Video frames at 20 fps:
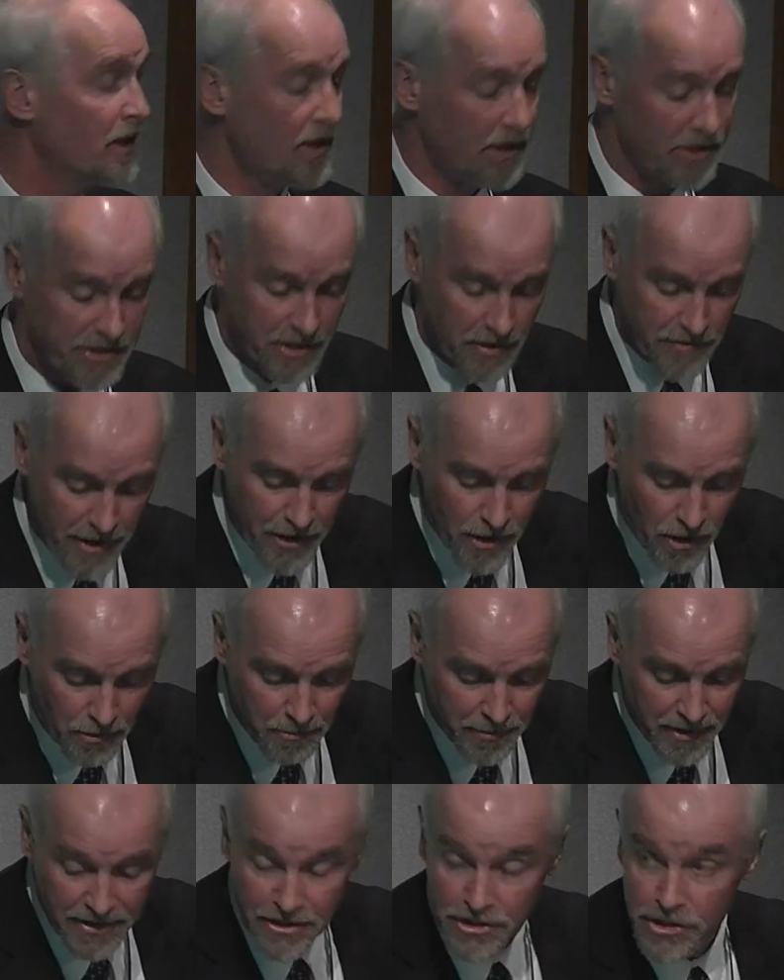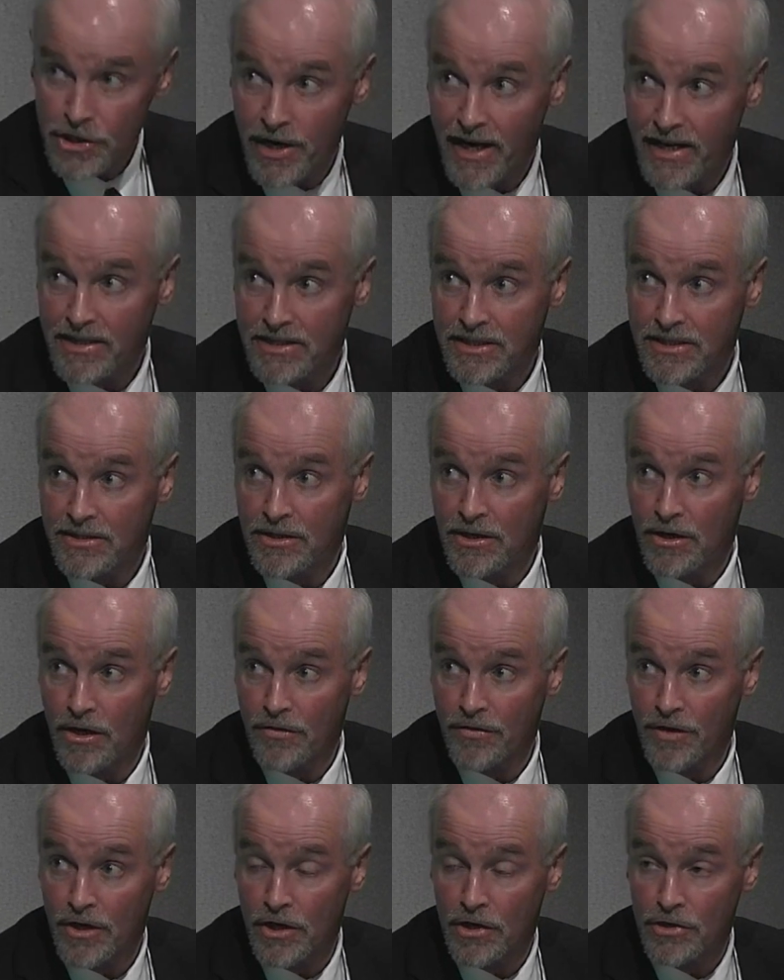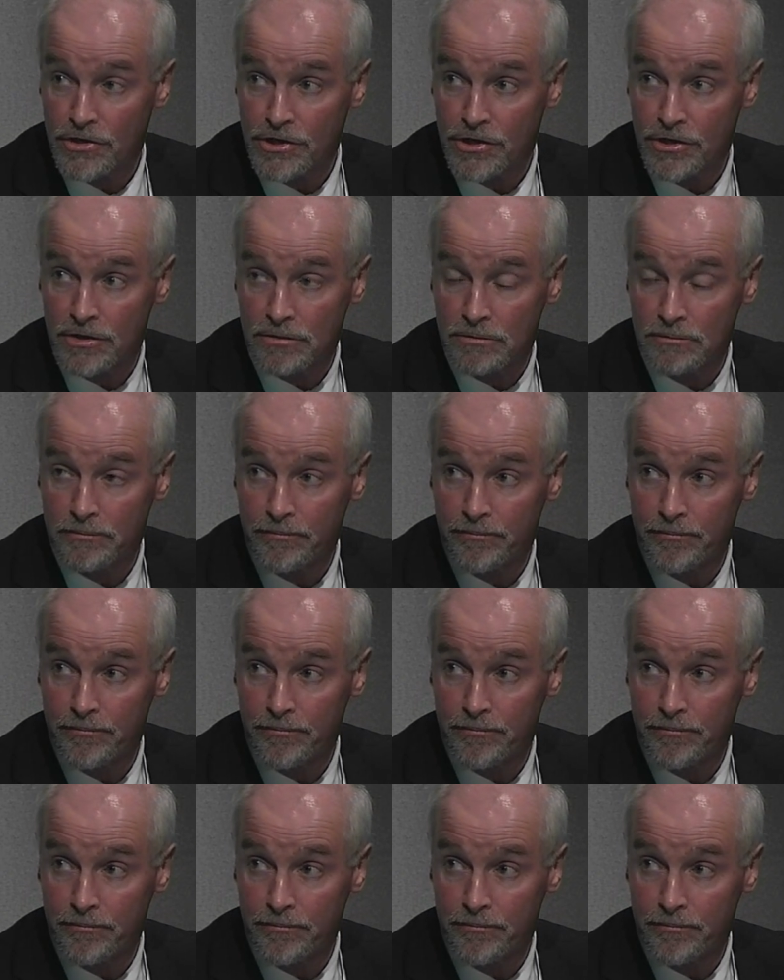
So they're not being attracted on the control.